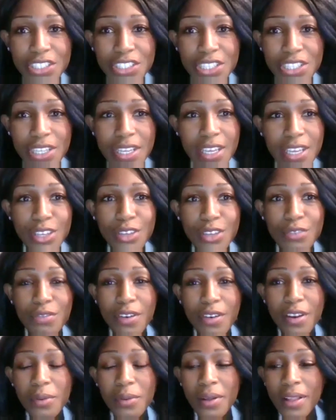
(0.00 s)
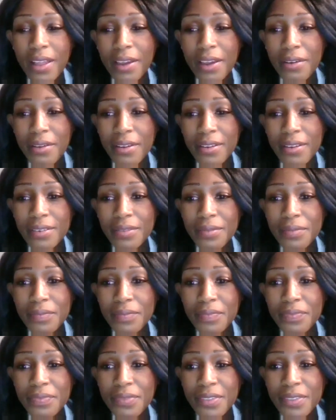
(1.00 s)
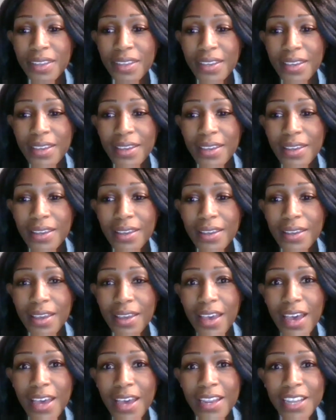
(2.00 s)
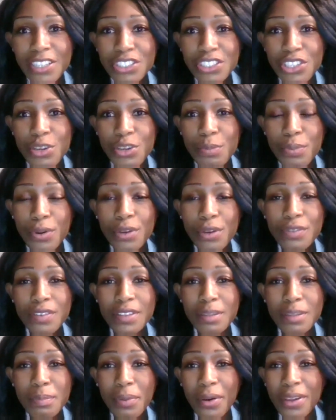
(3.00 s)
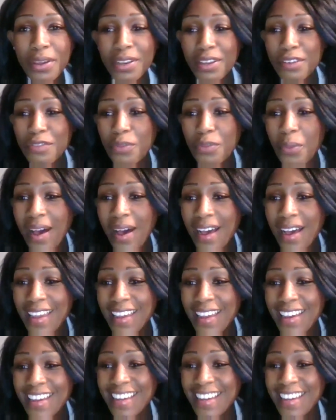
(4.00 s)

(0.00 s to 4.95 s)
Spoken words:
actually hear you very well, Aaron. And actually, you're proving the point of why.